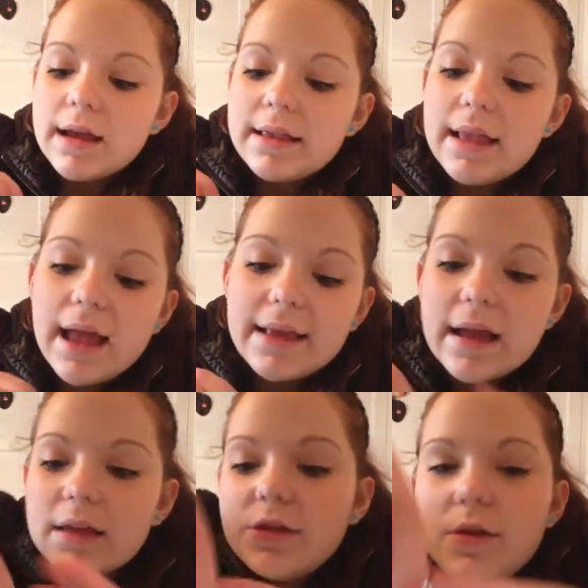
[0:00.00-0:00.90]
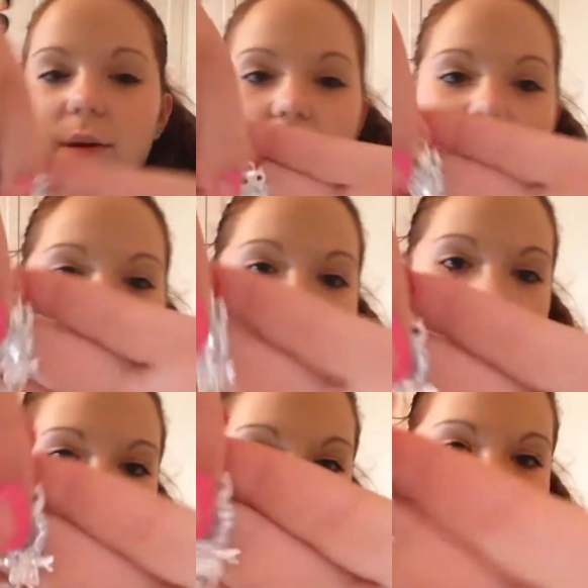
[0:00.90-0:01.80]
And then, as you know, I love
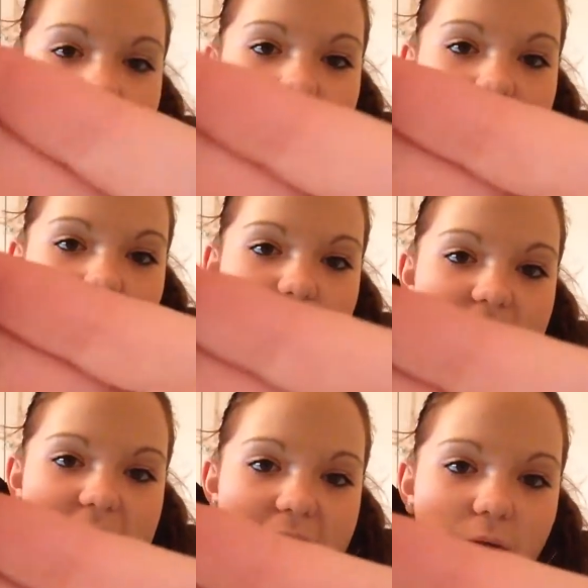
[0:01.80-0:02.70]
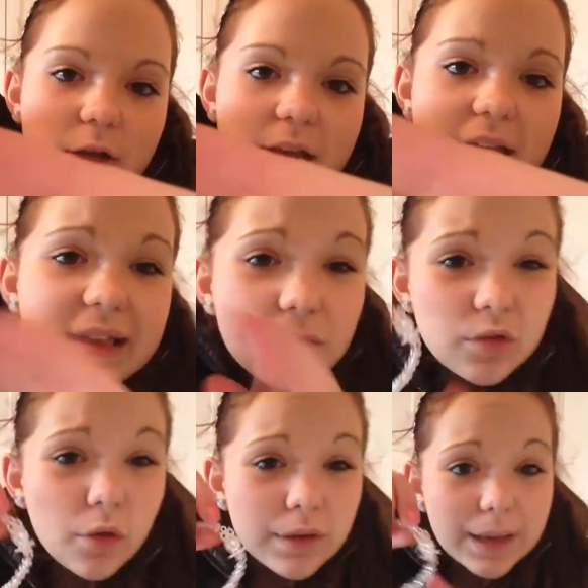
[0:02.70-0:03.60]
owls, and it's got a little mini owl on it. And this was
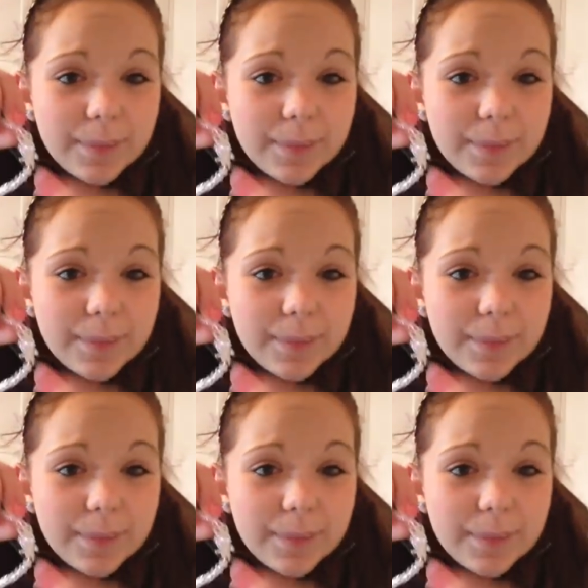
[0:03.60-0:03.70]
only a